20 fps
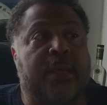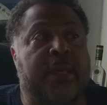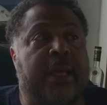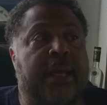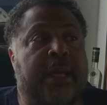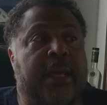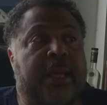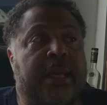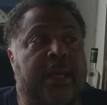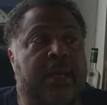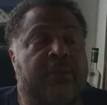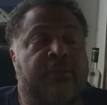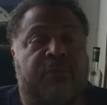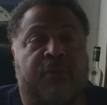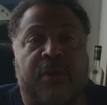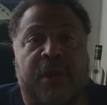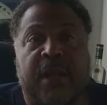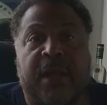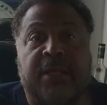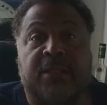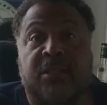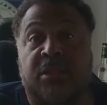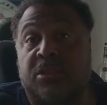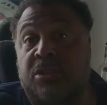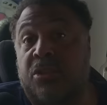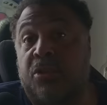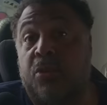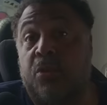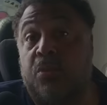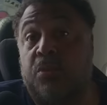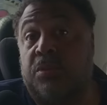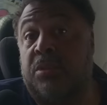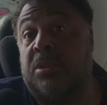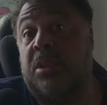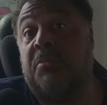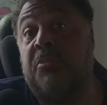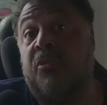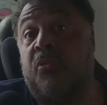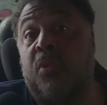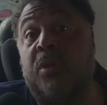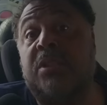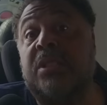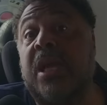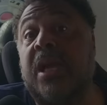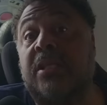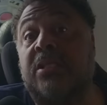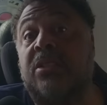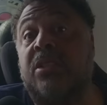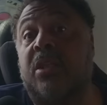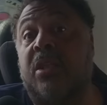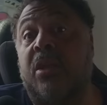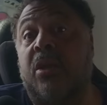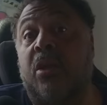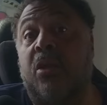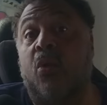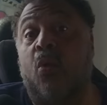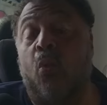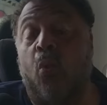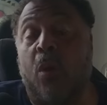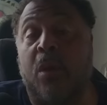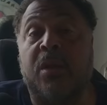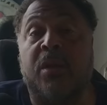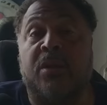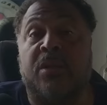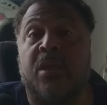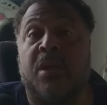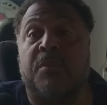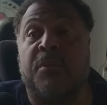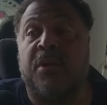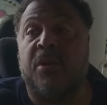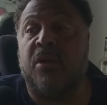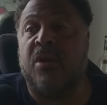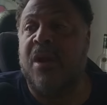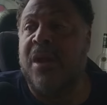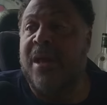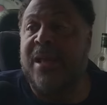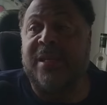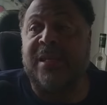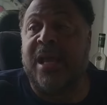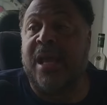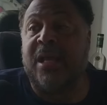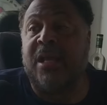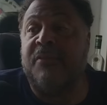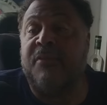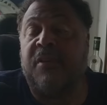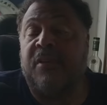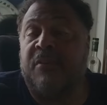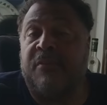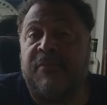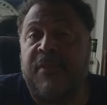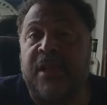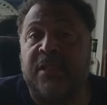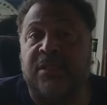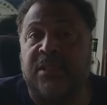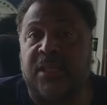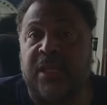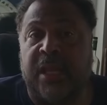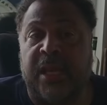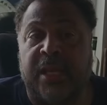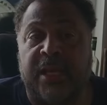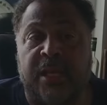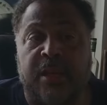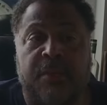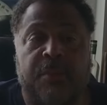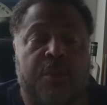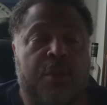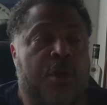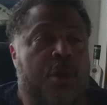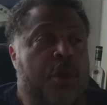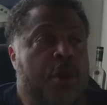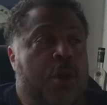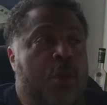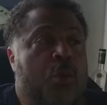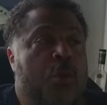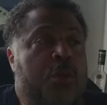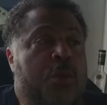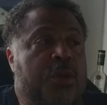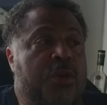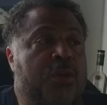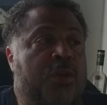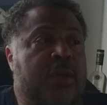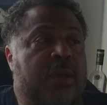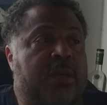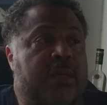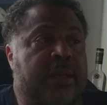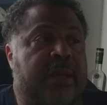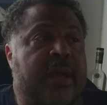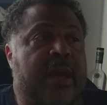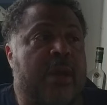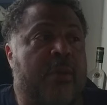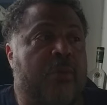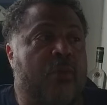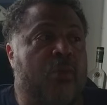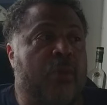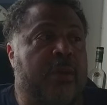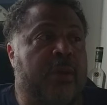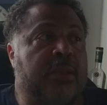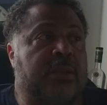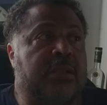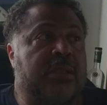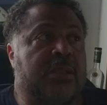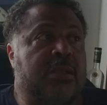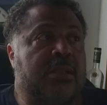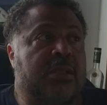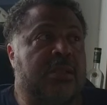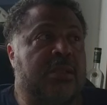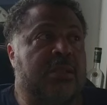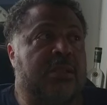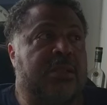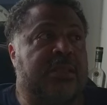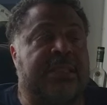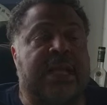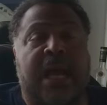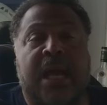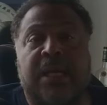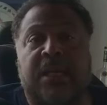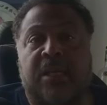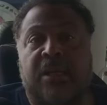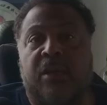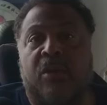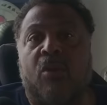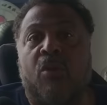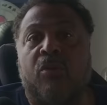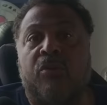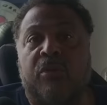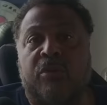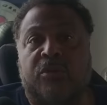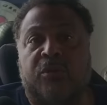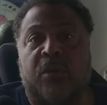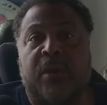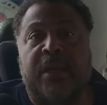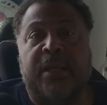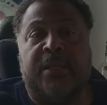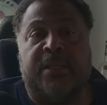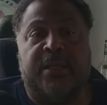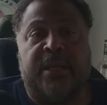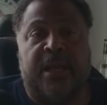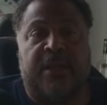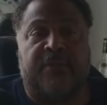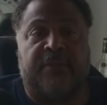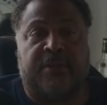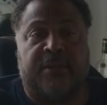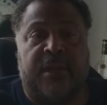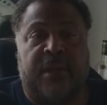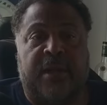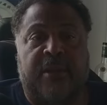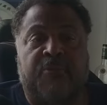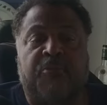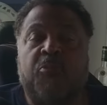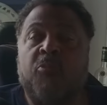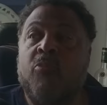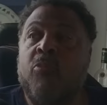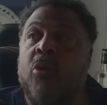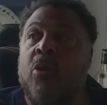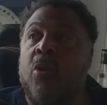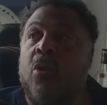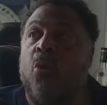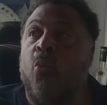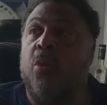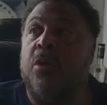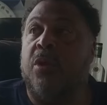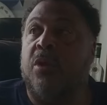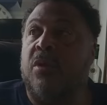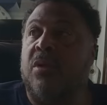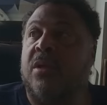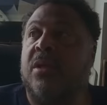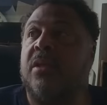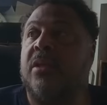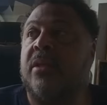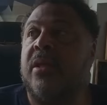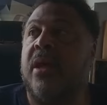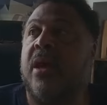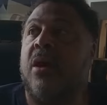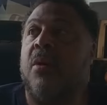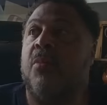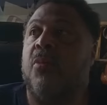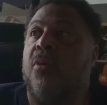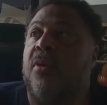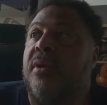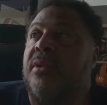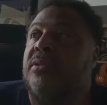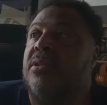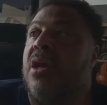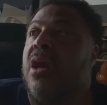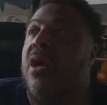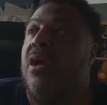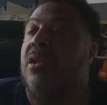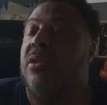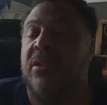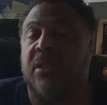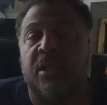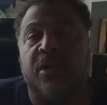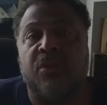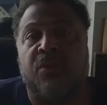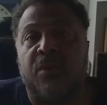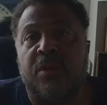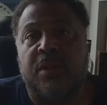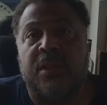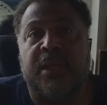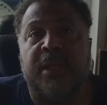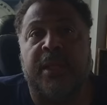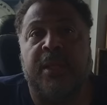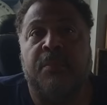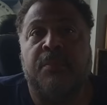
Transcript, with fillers: in any free agents, who some of which actually wanted to come here, not even investigating it. When you look at the Cowboys silent on the trade deadline, when you look at the Cowboys literally